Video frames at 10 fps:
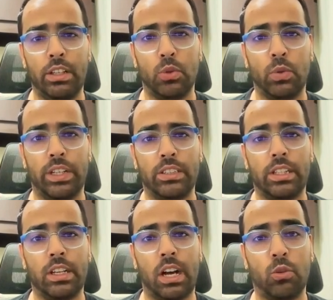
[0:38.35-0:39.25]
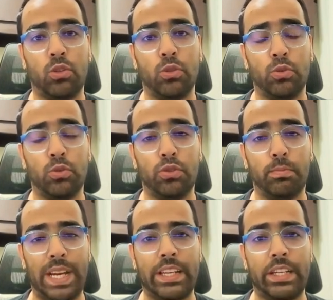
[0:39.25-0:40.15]
to understand how to
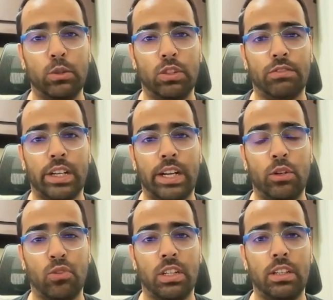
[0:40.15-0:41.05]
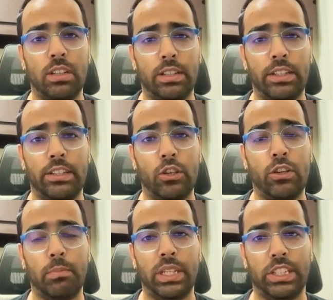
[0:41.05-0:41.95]
make use of ThreadLocal in your
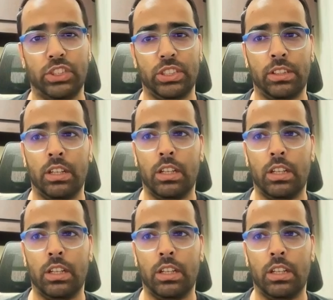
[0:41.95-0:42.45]
application.